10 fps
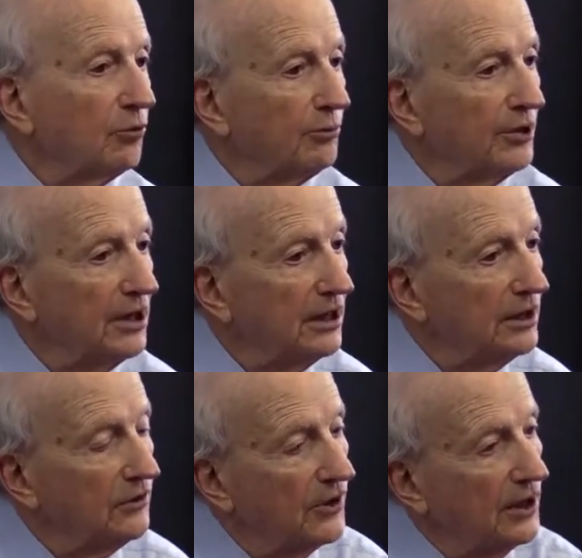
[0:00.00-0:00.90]
will
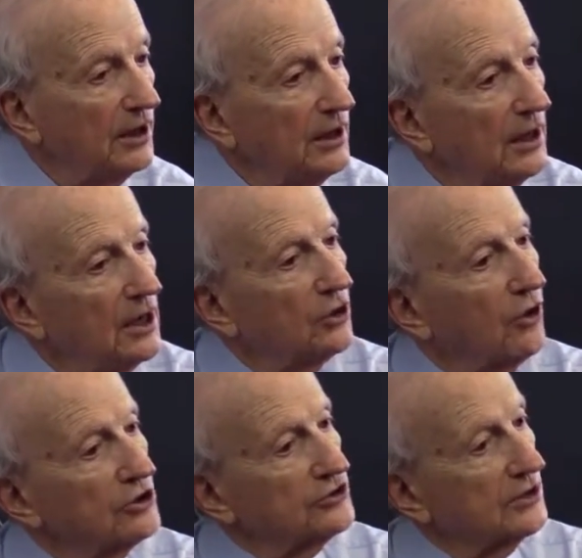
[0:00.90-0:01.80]
be the
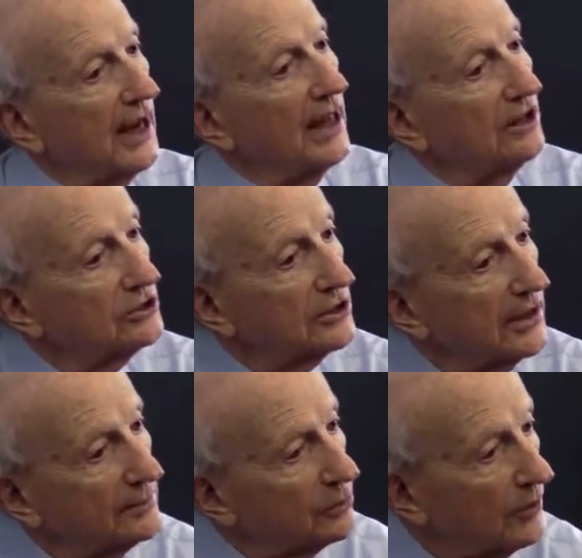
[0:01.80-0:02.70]
cost of college
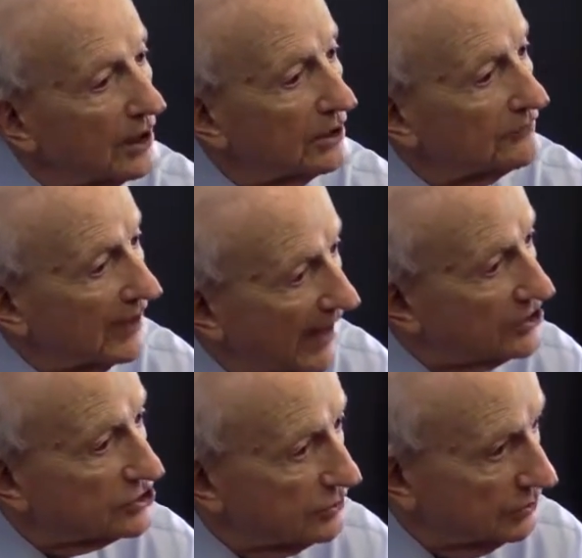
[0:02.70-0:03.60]
labor relative to
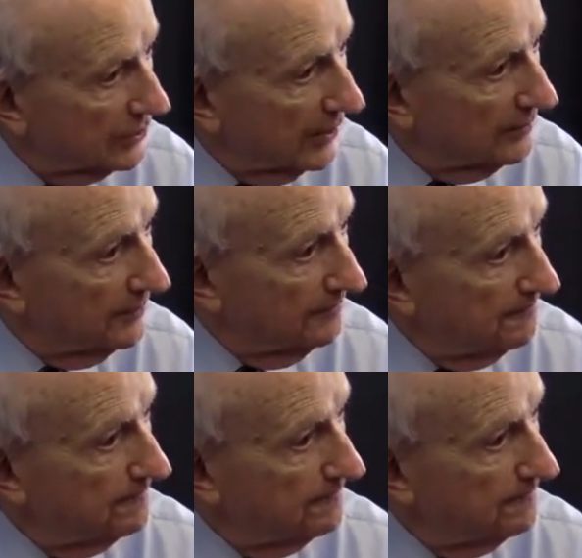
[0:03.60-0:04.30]
high school labor,